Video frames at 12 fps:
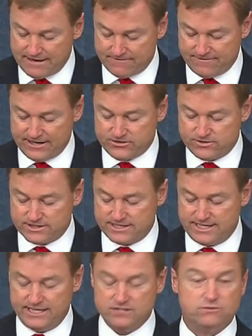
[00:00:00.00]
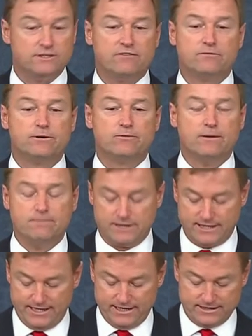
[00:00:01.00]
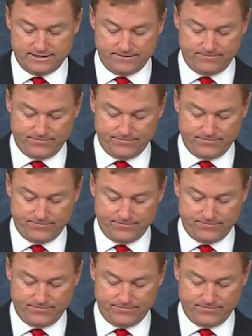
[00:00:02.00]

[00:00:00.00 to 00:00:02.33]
and veterans' needs will never be replicated.